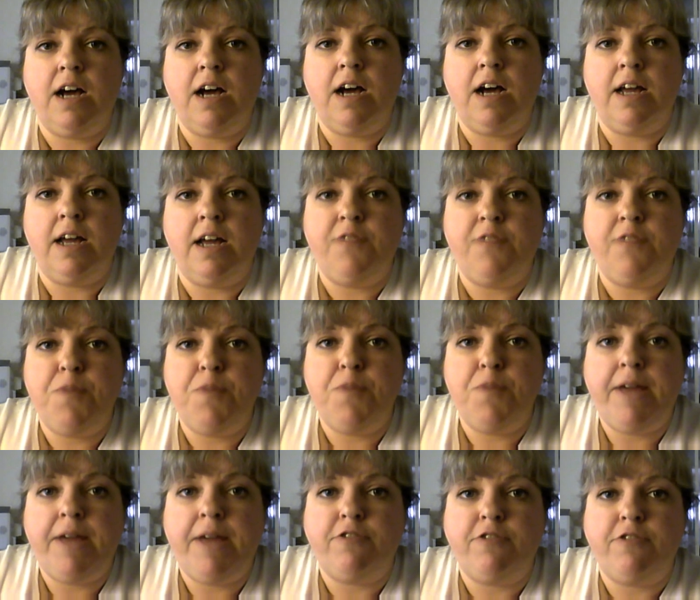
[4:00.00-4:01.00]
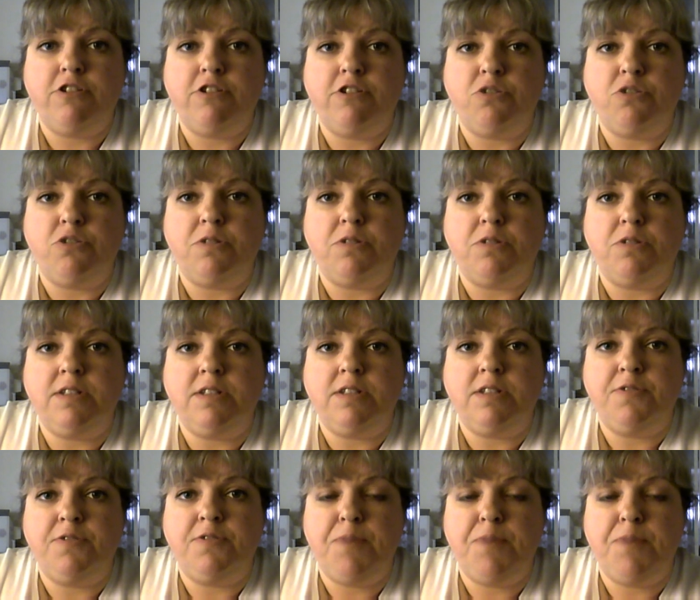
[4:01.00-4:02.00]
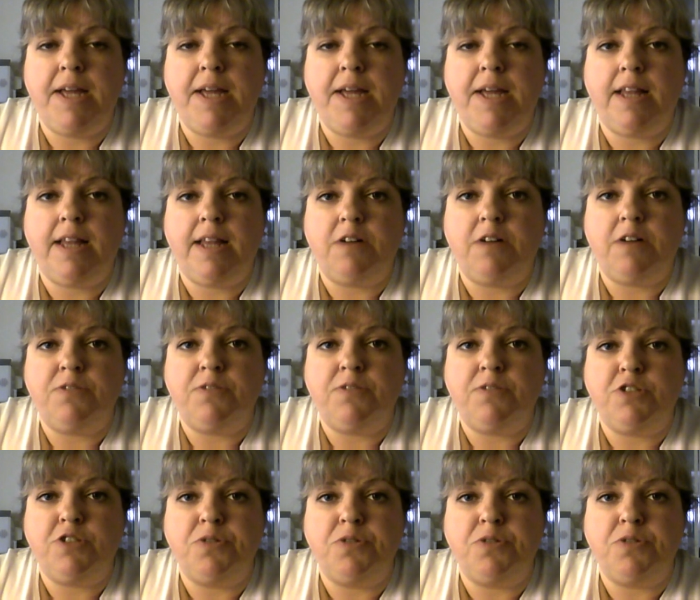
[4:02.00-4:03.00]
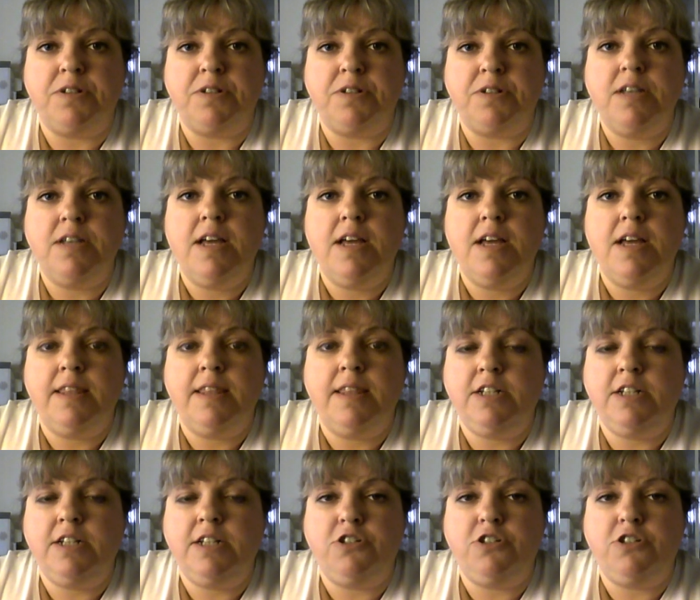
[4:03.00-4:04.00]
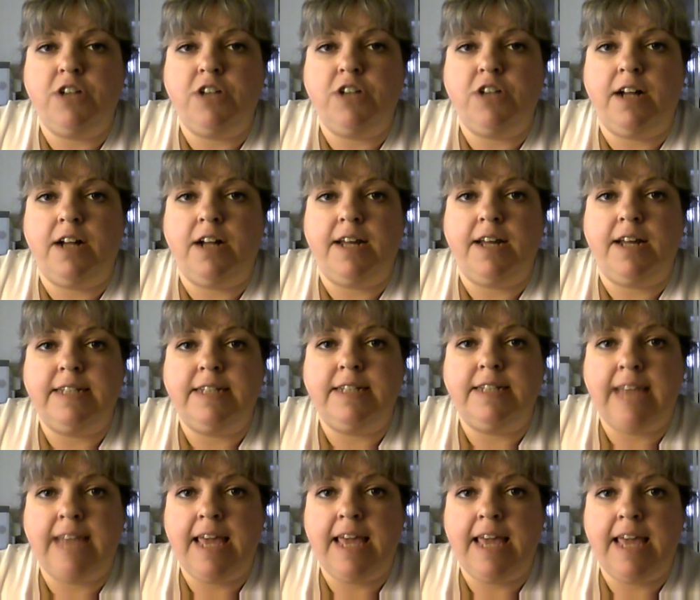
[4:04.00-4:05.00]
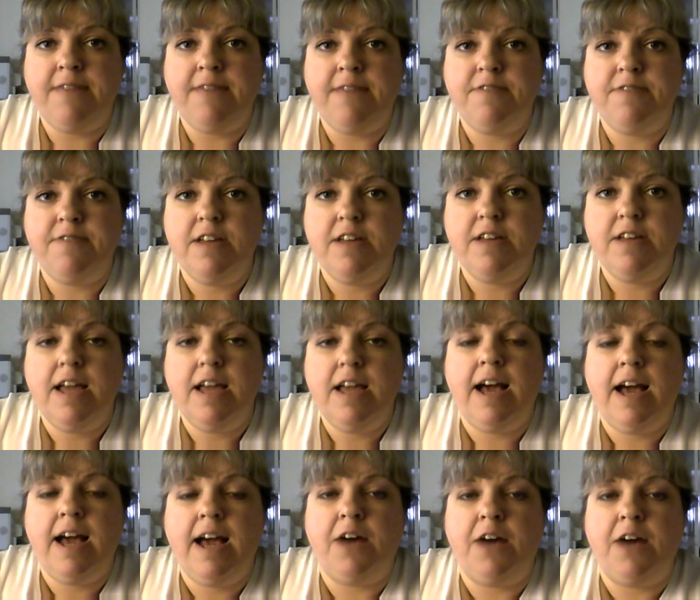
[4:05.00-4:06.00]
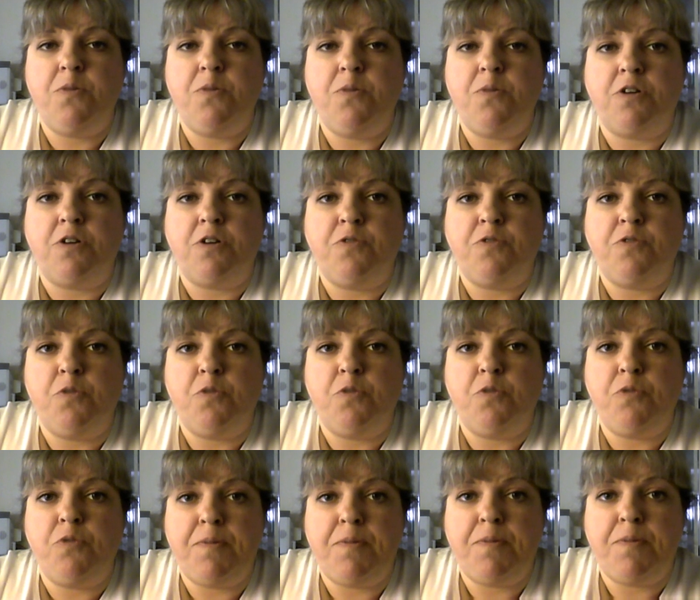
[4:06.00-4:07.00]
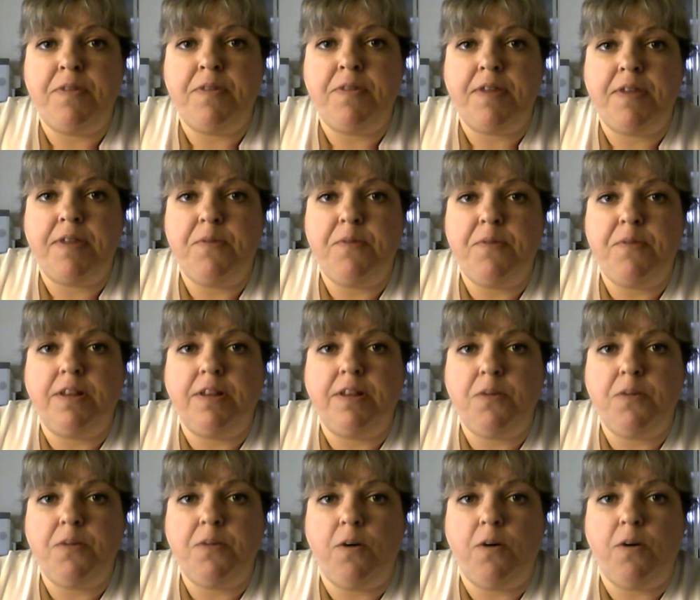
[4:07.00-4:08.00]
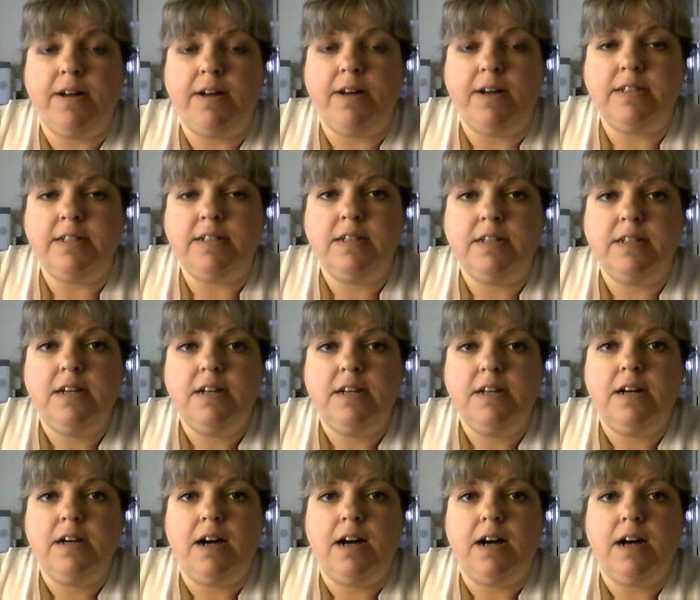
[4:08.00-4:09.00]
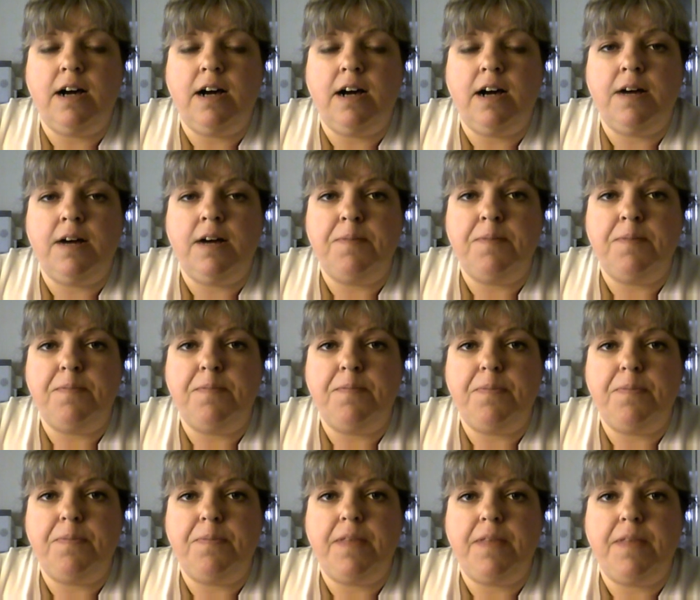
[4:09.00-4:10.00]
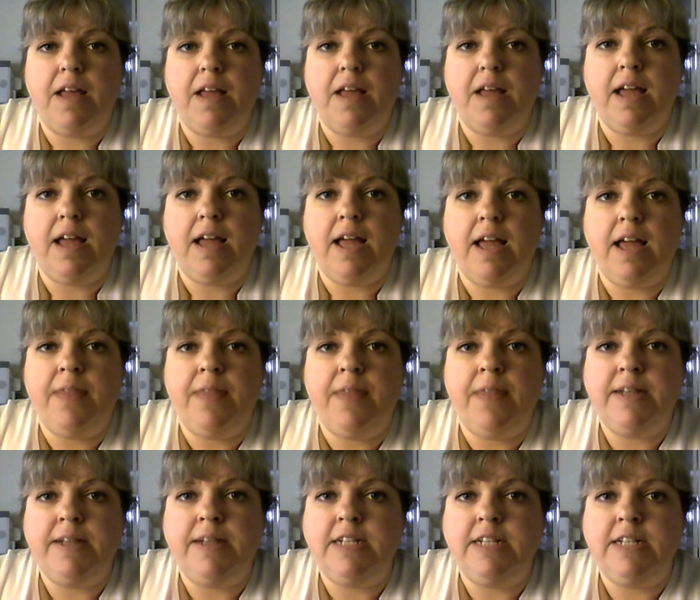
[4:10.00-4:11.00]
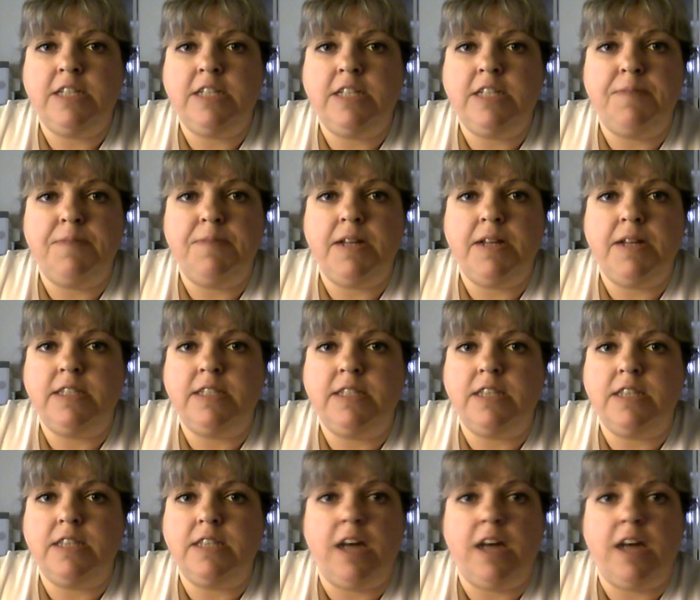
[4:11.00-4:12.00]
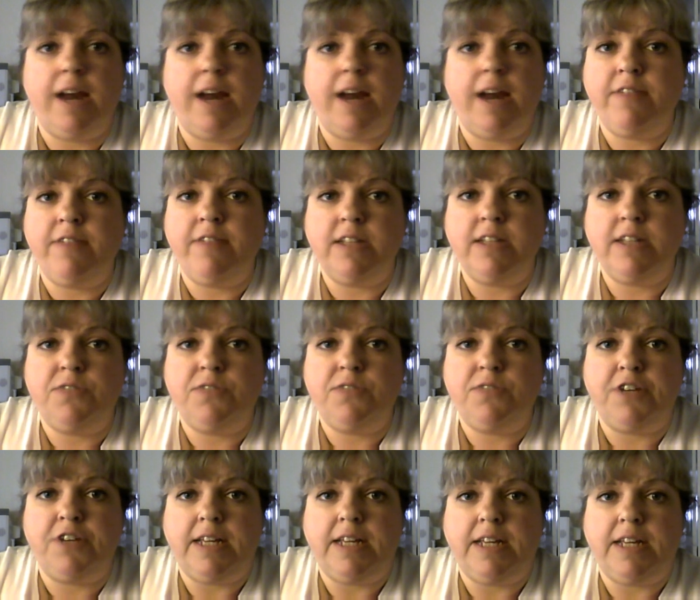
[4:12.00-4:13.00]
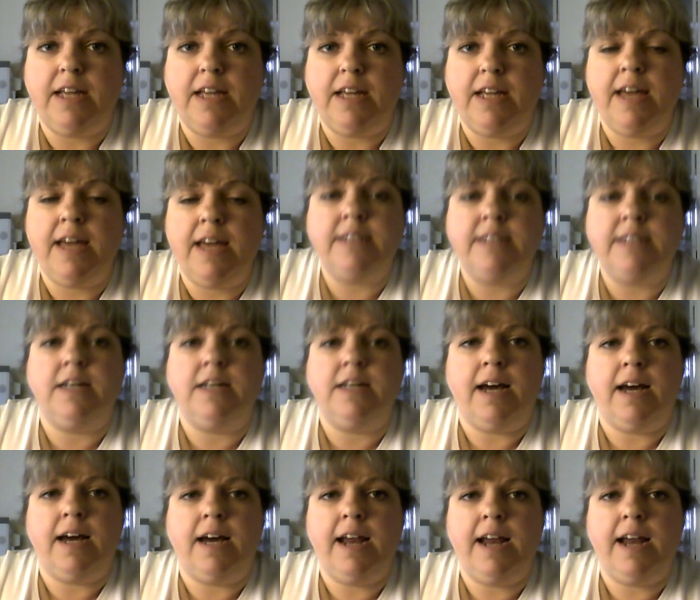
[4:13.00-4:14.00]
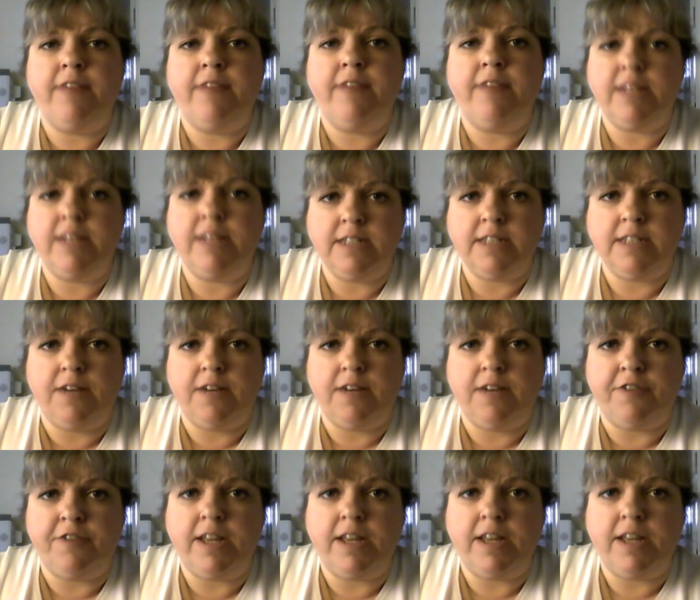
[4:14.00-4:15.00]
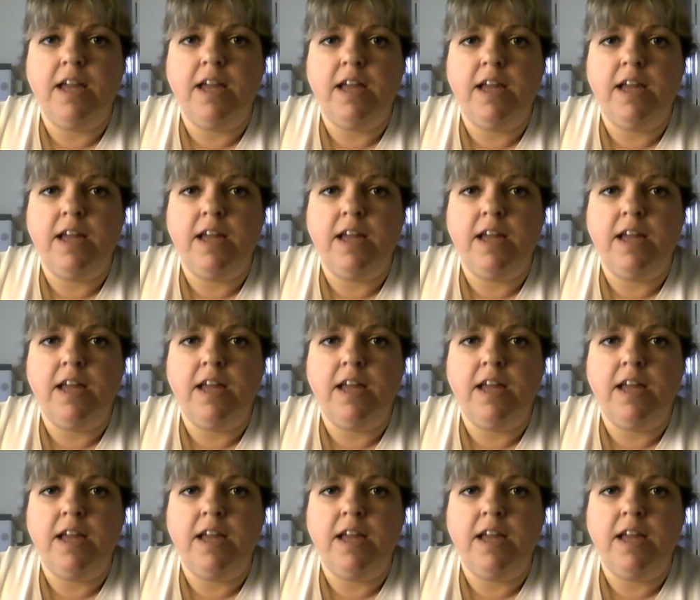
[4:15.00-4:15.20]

if you pay for your chores, if you pay allowance for chores, they teach your child how to save, how to work for something that they really want, and they teach them that it's not everything is free, and it's not. Everything's not free.